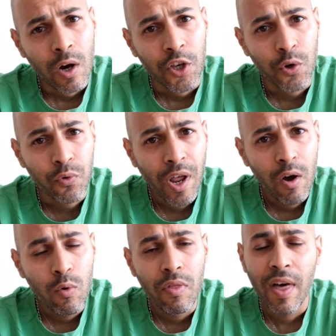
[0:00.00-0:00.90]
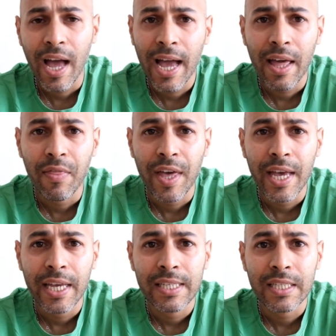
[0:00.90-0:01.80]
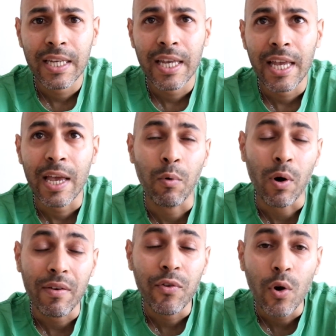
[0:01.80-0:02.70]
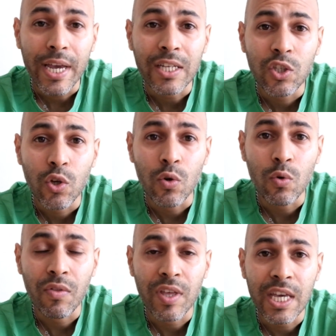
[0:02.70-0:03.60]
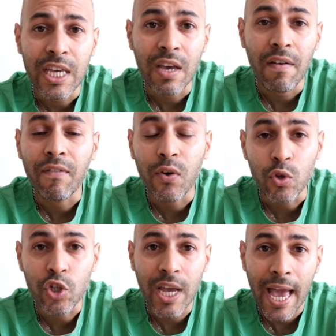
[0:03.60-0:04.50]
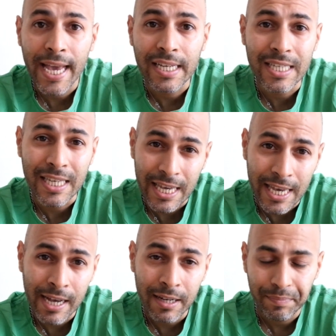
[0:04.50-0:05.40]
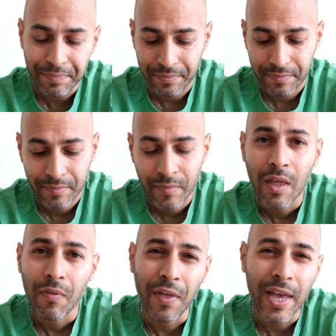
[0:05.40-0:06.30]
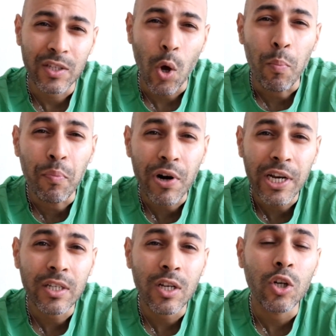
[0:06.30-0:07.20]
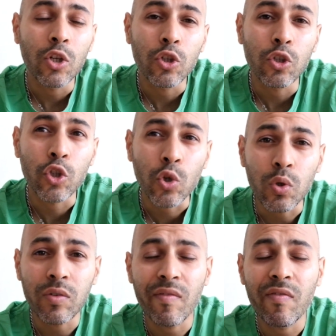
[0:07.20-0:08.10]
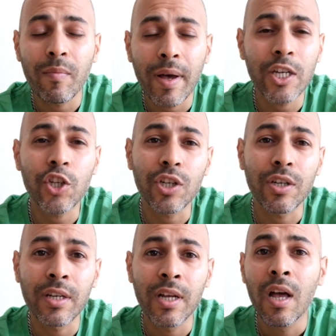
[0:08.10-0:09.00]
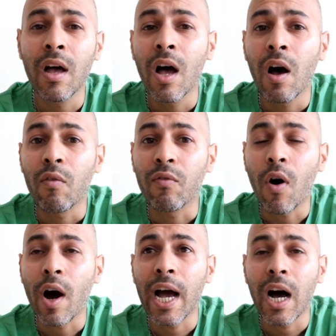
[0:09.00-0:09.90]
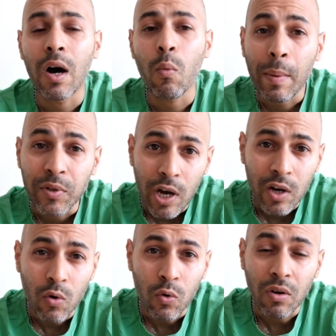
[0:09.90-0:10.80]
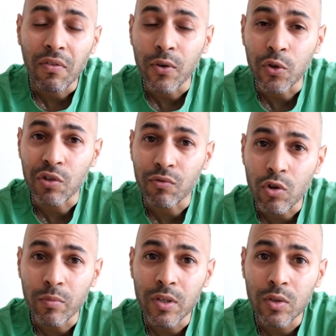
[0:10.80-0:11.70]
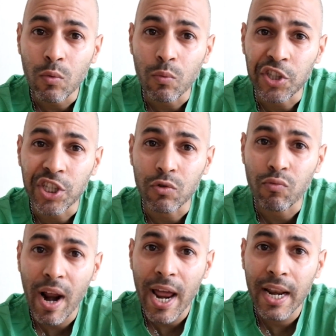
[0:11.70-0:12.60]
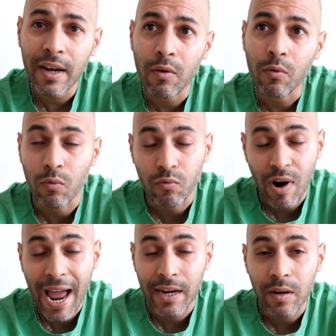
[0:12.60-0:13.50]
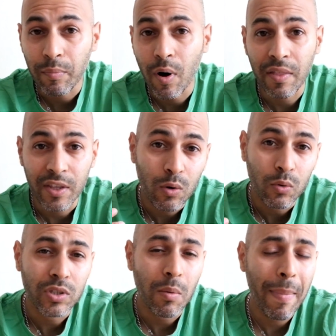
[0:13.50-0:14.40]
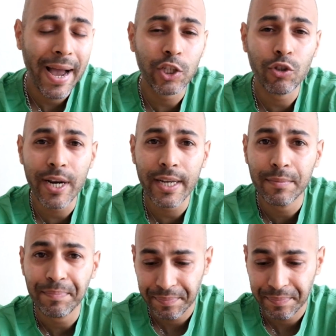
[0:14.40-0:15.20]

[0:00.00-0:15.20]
You'll know that there's, well, if you're into the Fuji X gear, there's a brilliant source of information via a website called Fuji Rumours, which is ran by the awesome Patrick.